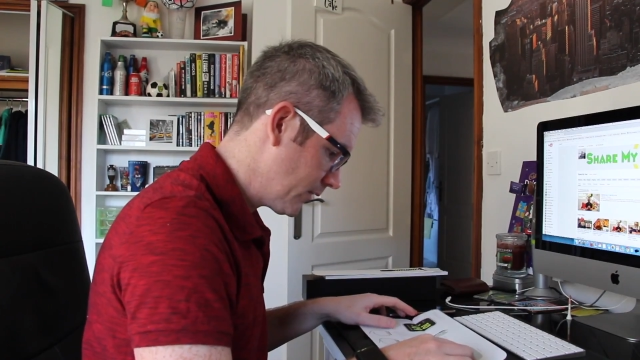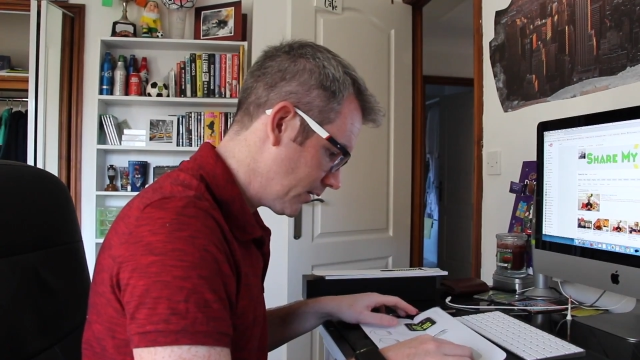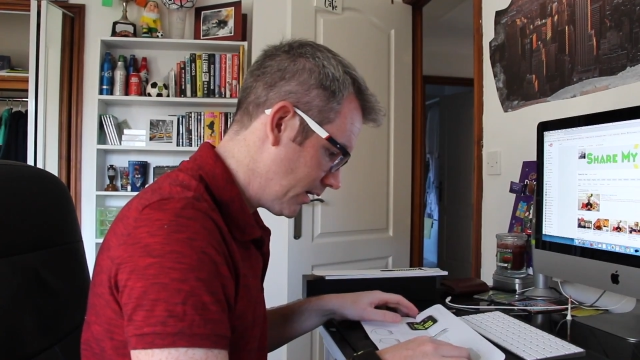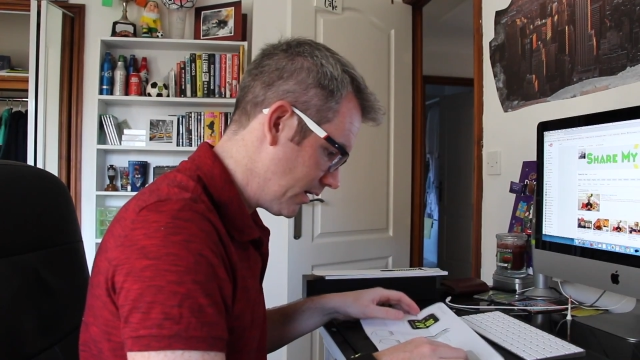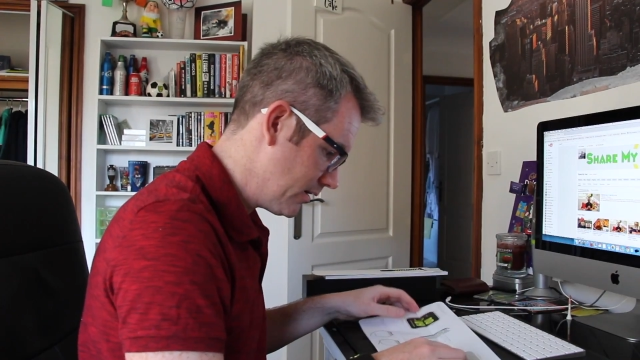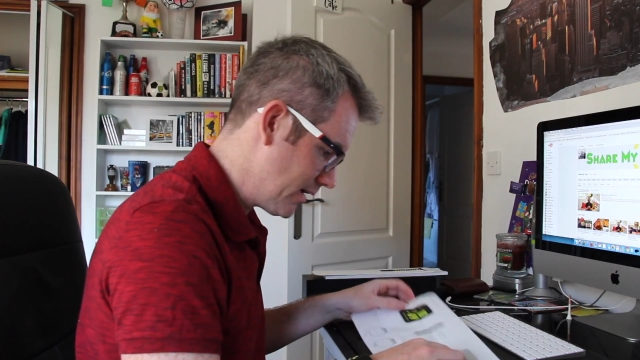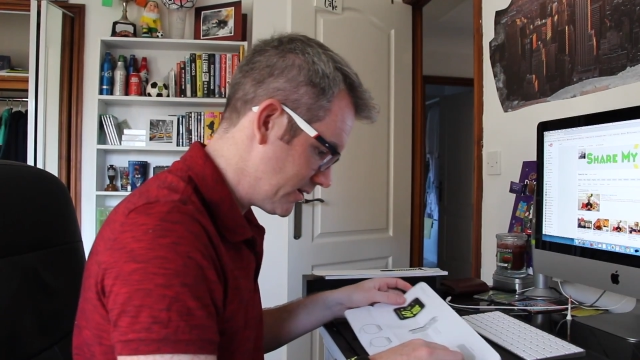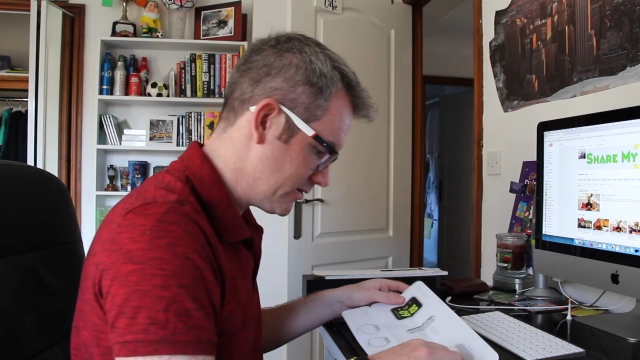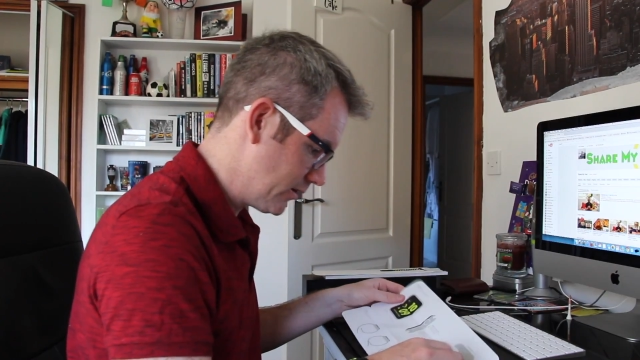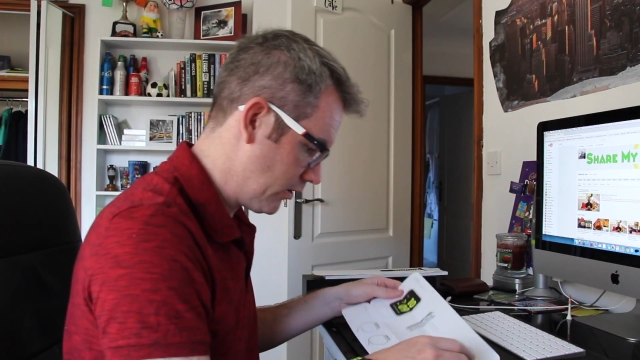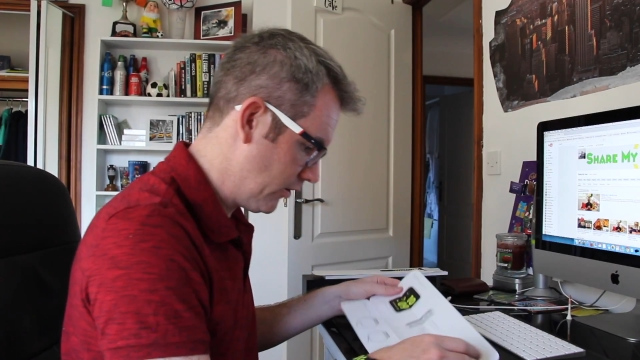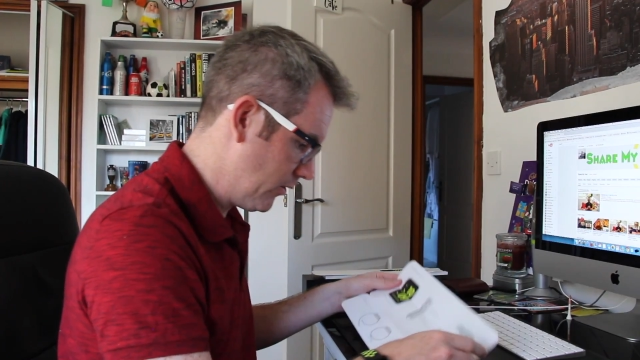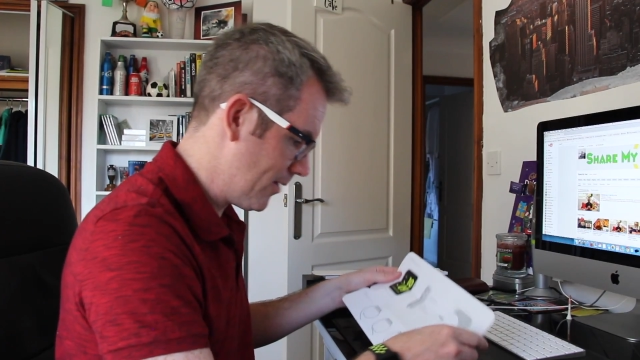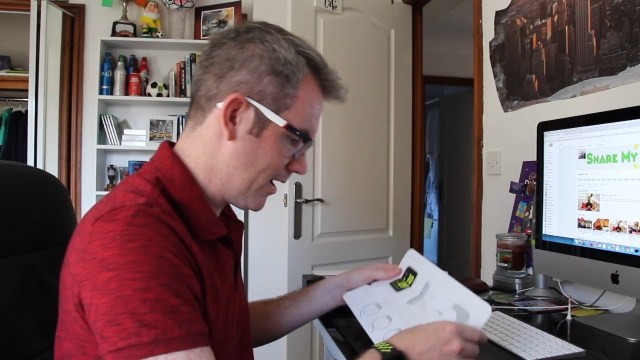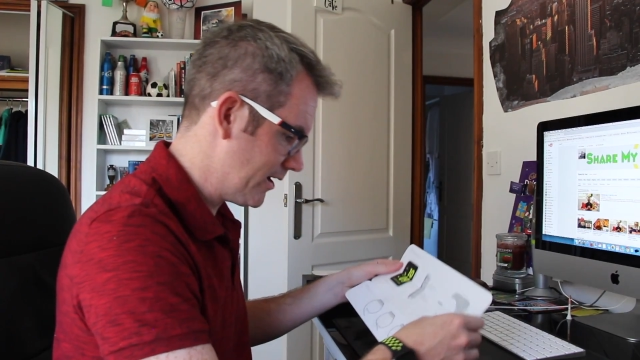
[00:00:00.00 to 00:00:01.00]
Yes, so
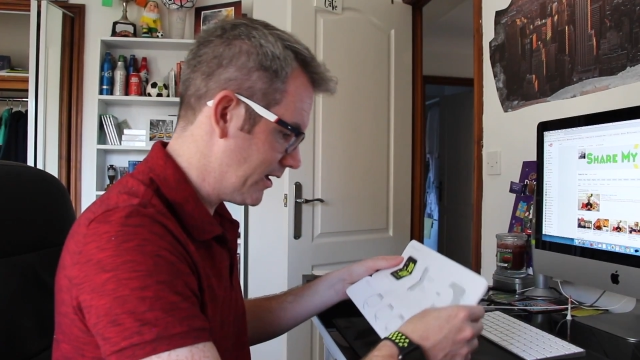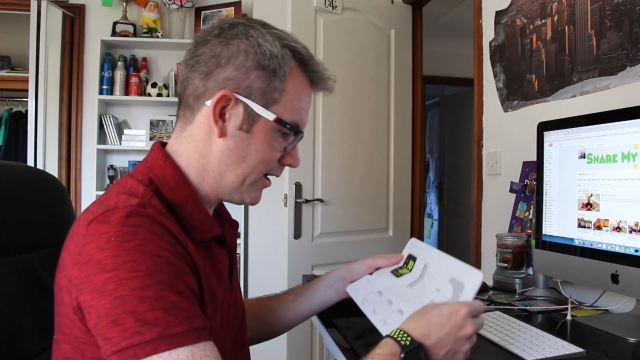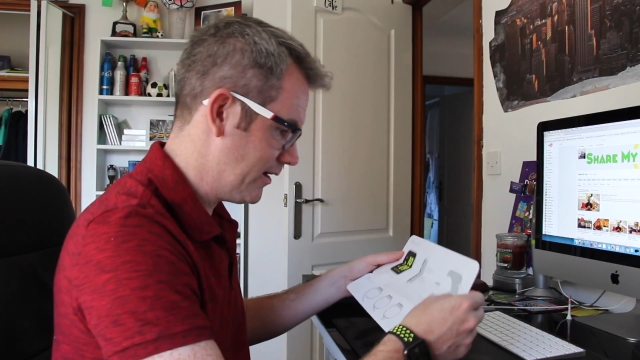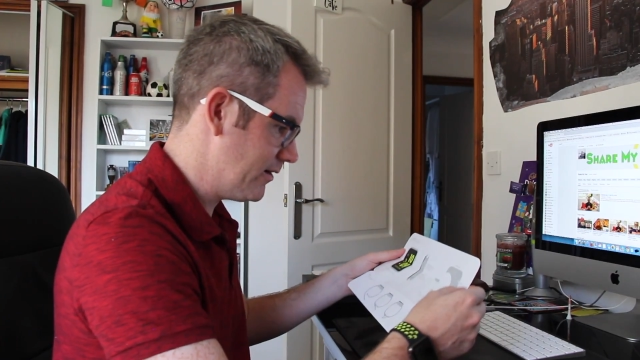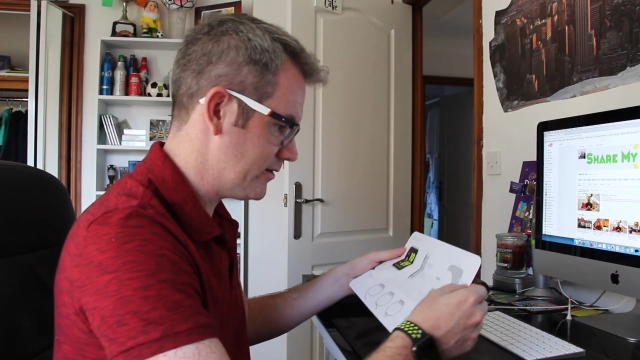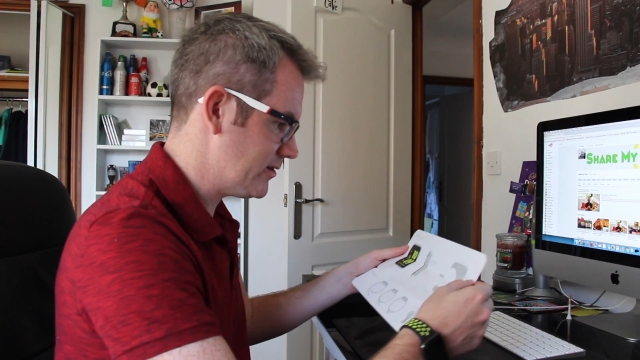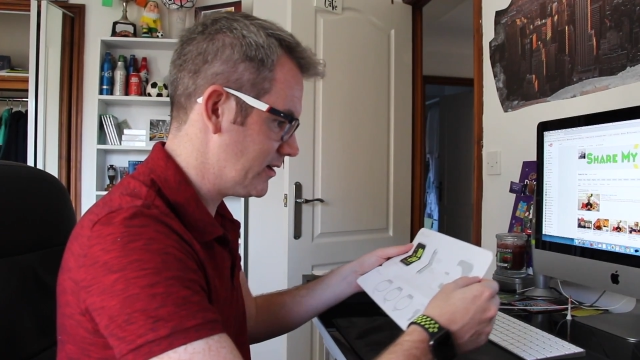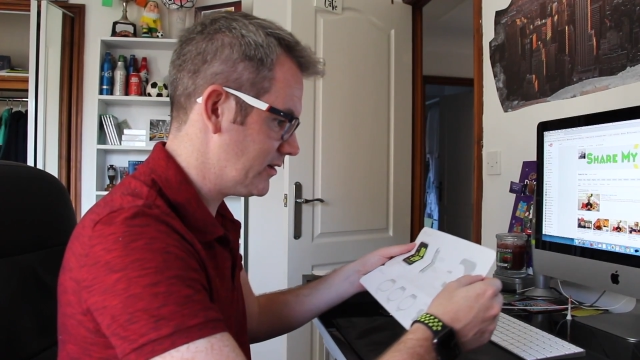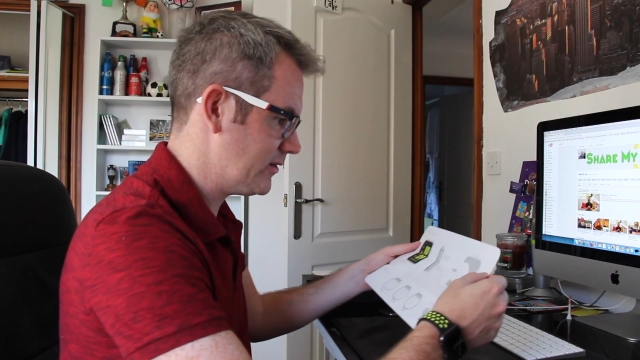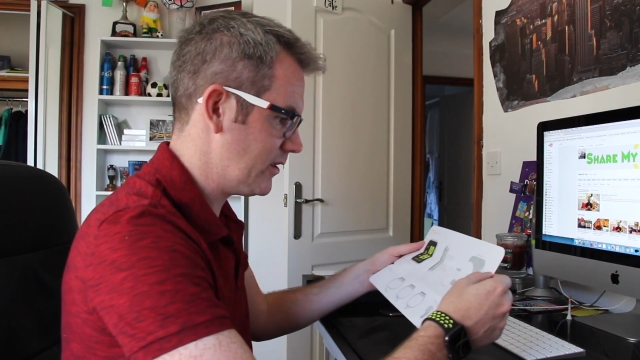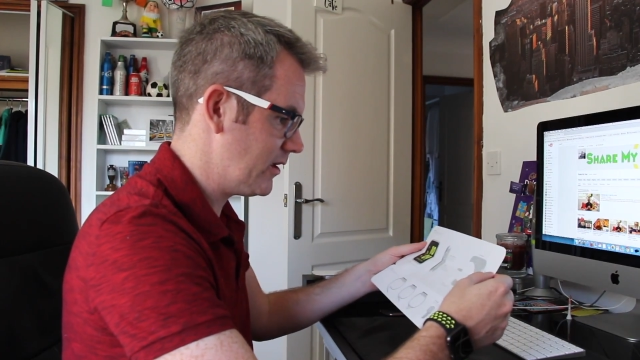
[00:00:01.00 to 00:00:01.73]
on the back here it says